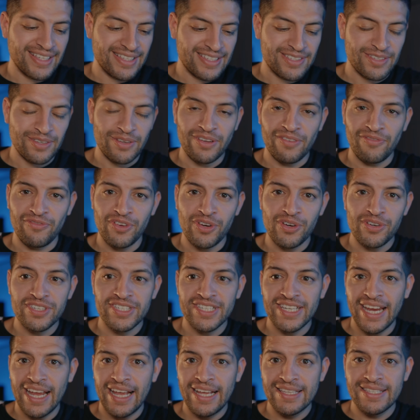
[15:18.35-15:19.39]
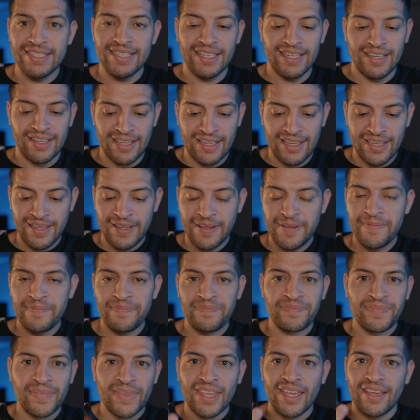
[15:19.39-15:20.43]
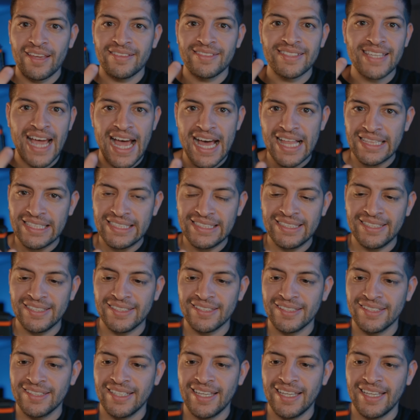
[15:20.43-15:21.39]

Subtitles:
So if you're changing talent